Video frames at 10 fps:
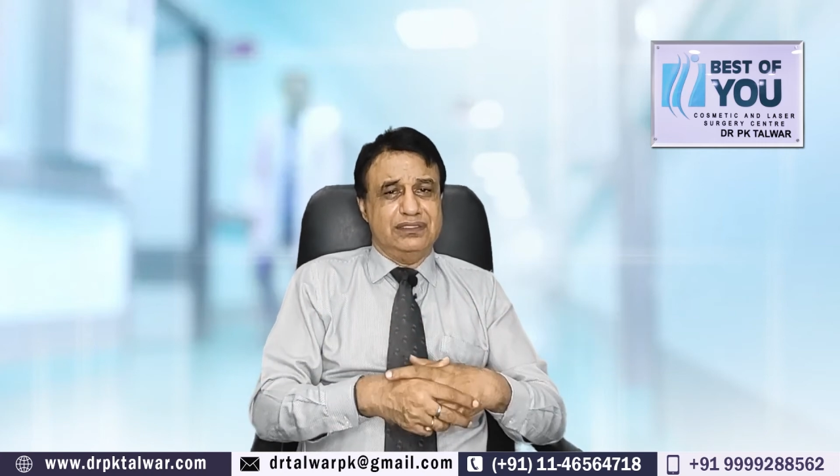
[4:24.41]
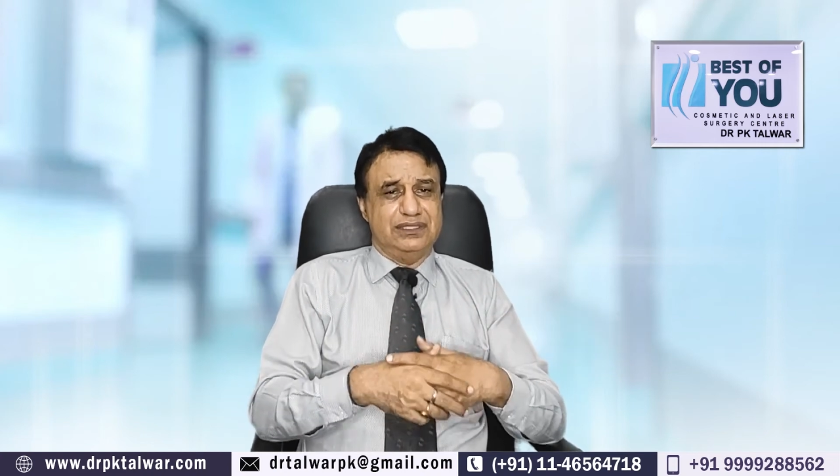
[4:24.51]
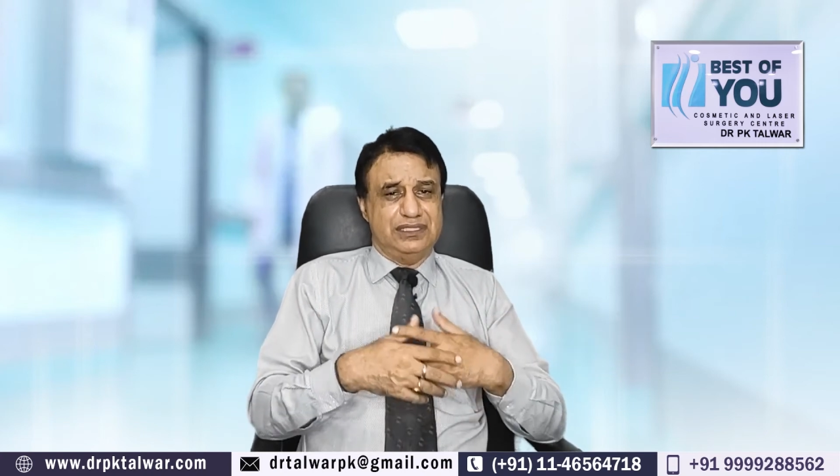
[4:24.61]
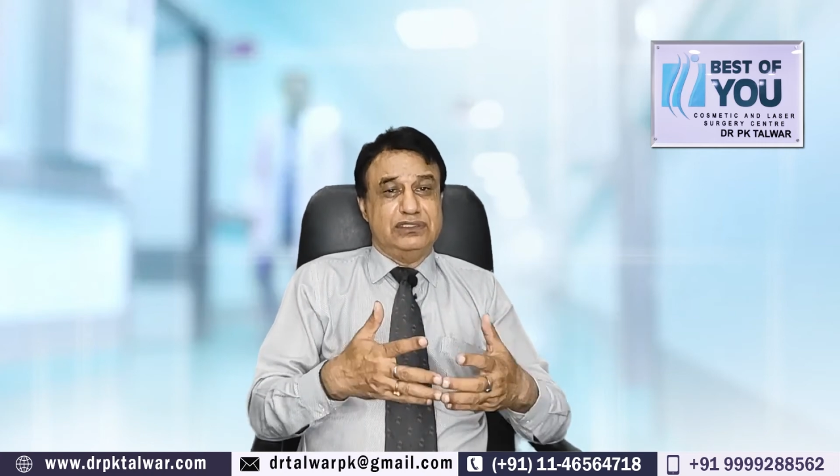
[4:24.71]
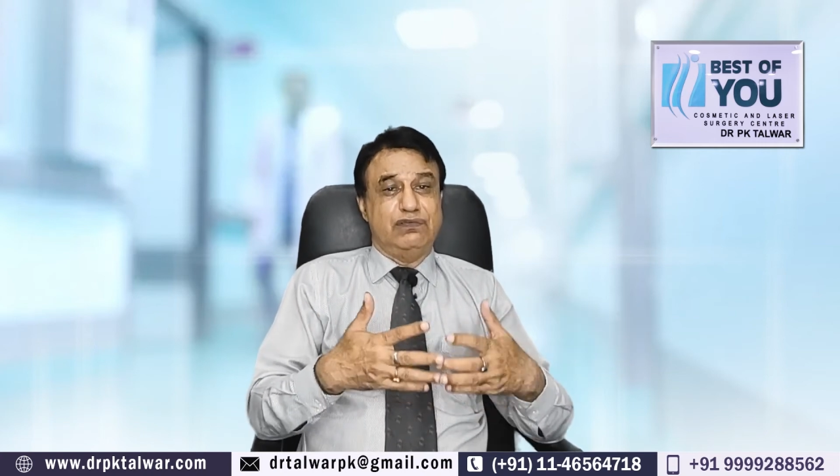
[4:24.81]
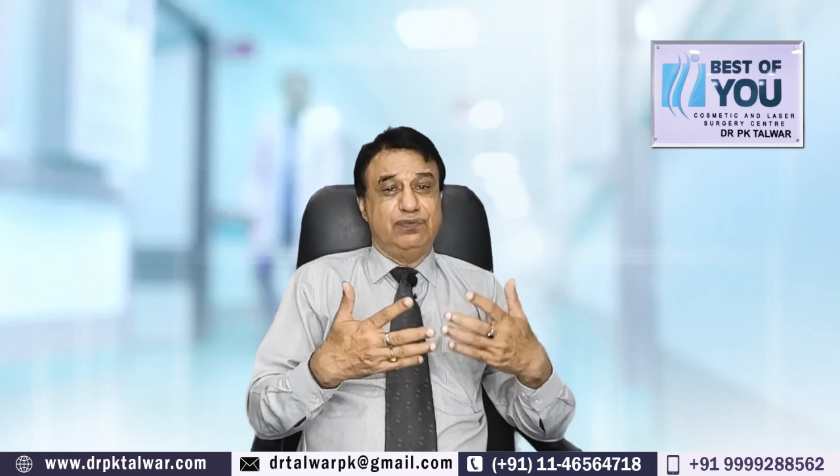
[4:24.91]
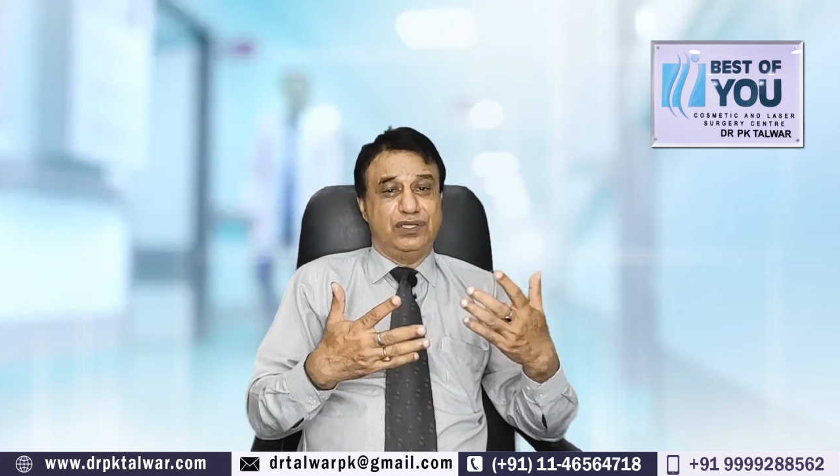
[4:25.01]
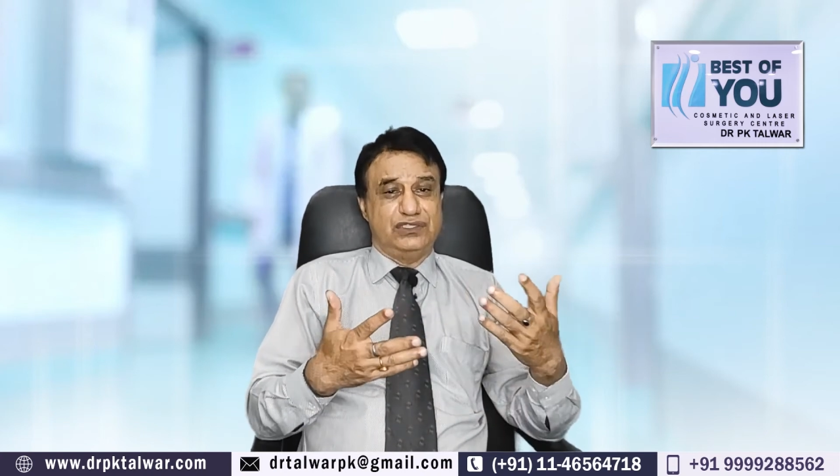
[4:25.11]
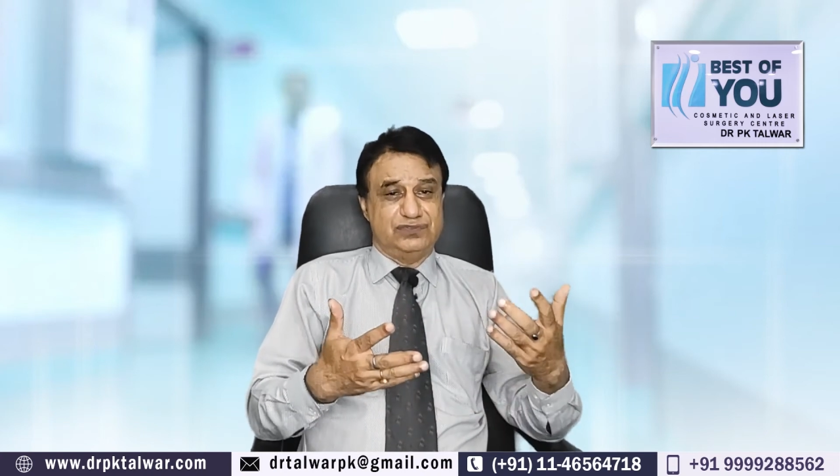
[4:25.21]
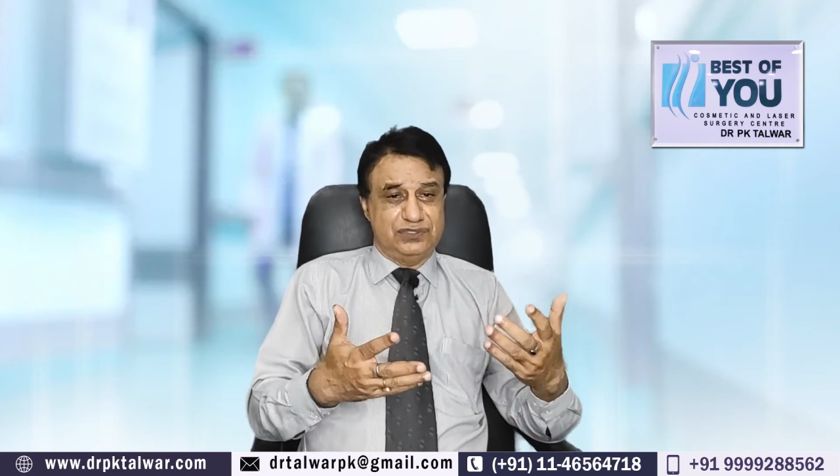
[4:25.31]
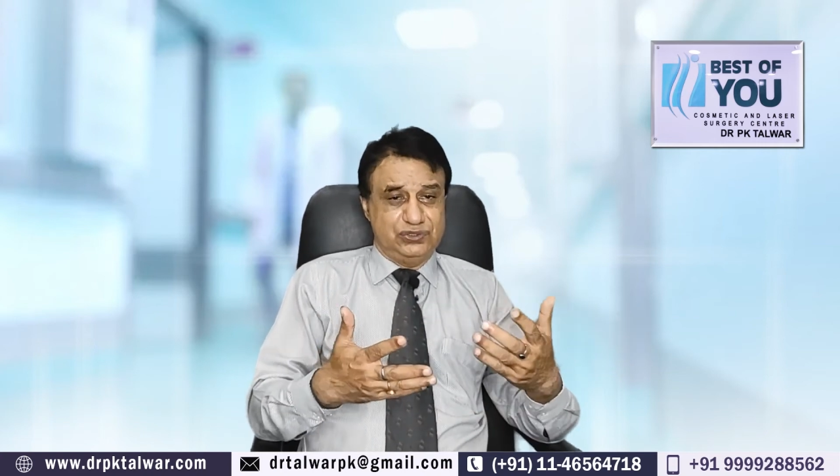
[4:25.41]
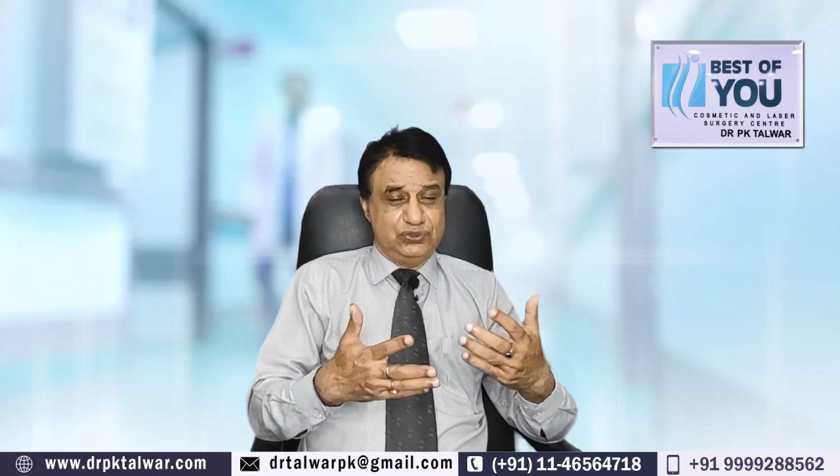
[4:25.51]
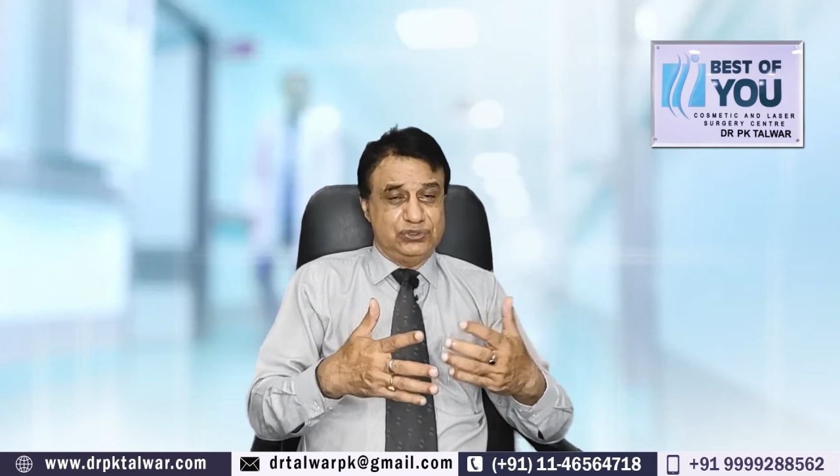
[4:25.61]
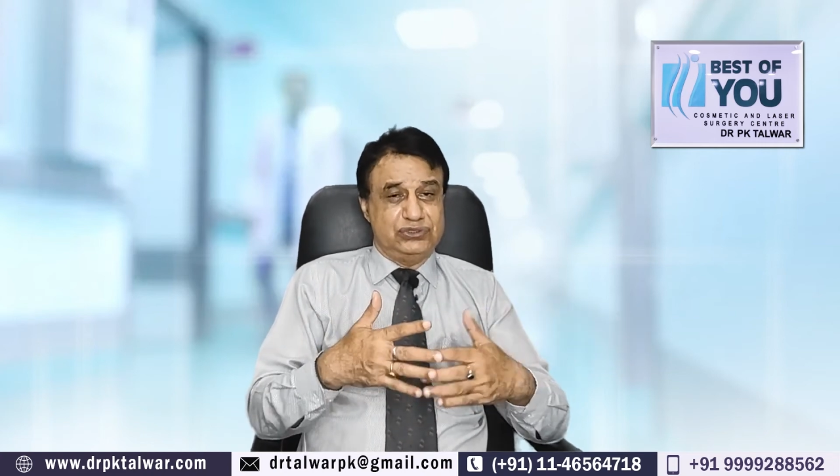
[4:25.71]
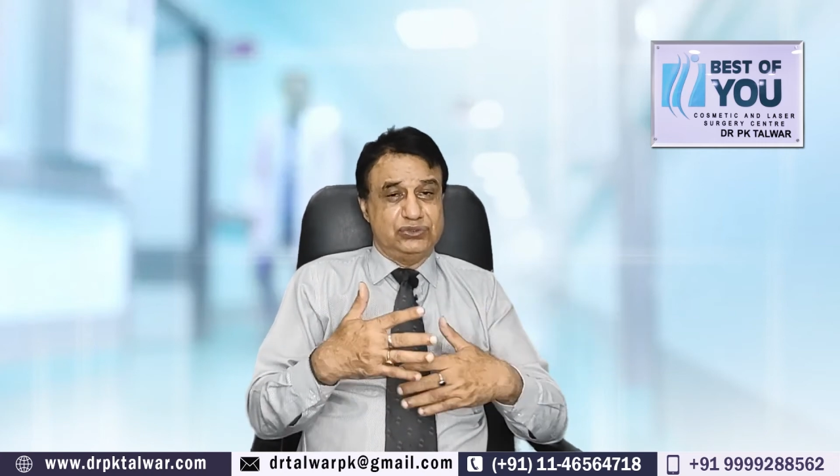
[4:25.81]
The fillers were
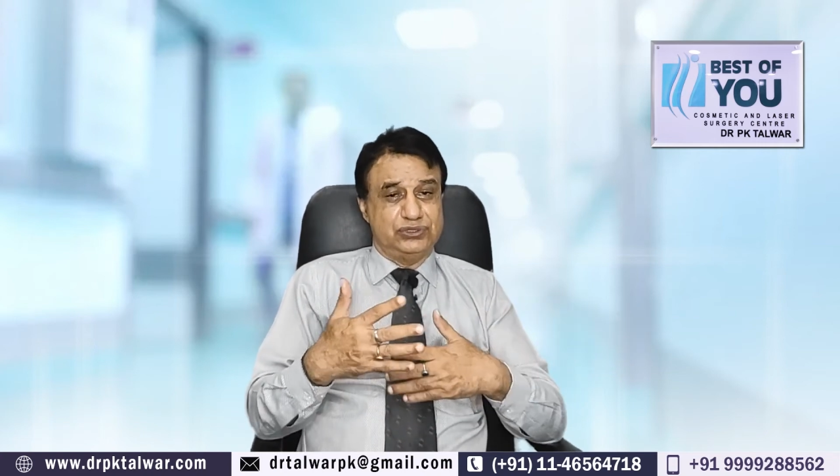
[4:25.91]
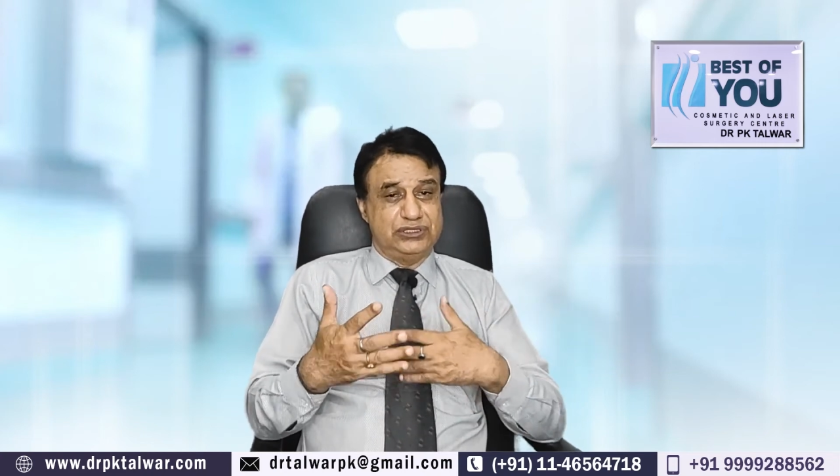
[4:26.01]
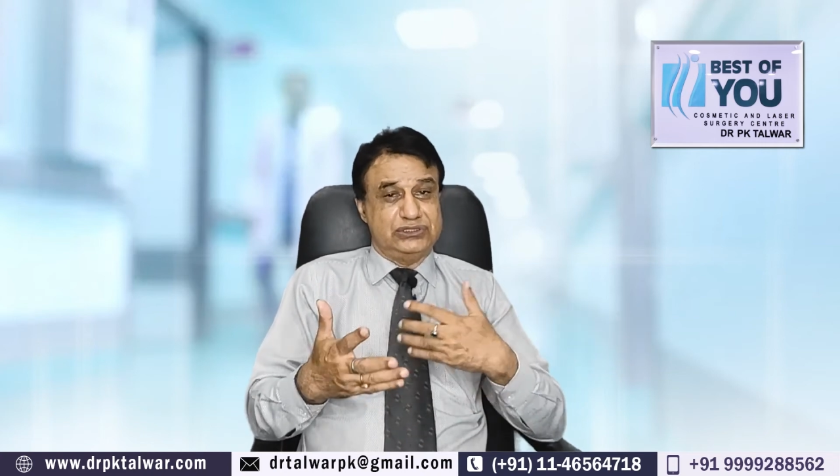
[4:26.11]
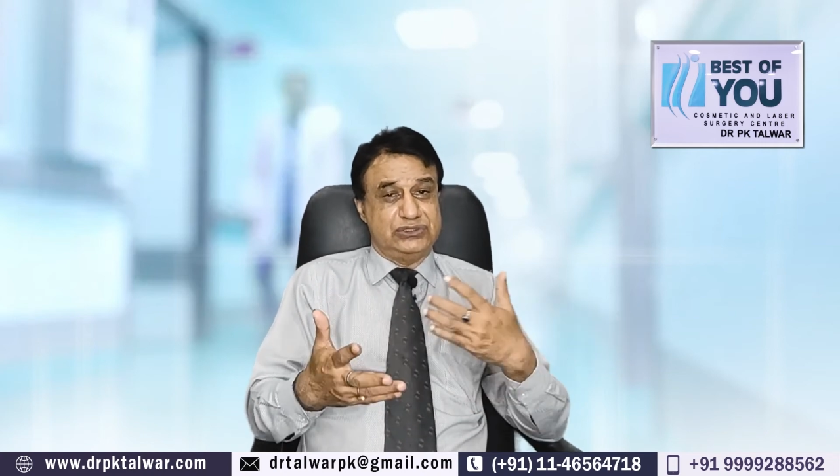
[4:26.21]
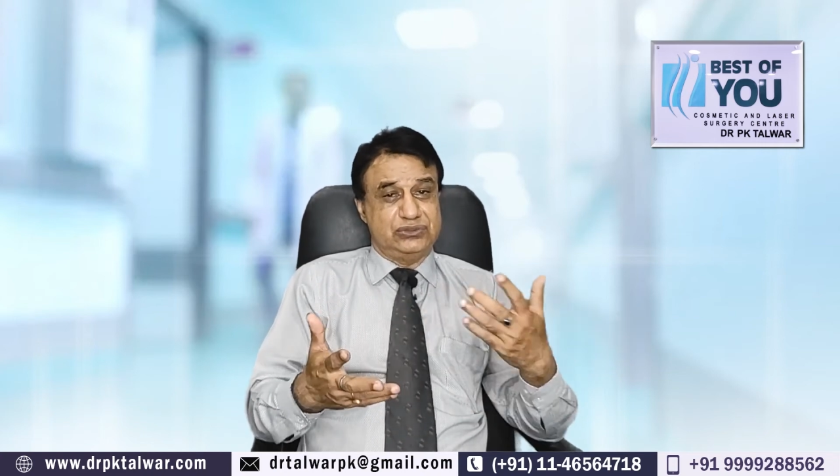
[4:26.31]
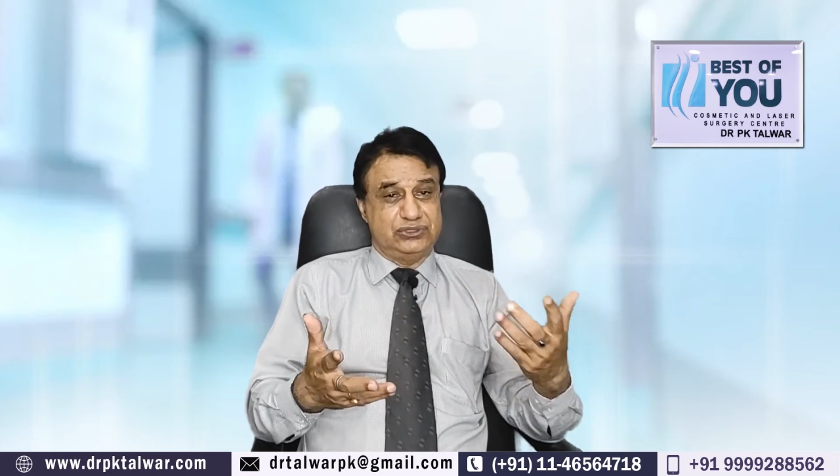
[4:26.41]
used to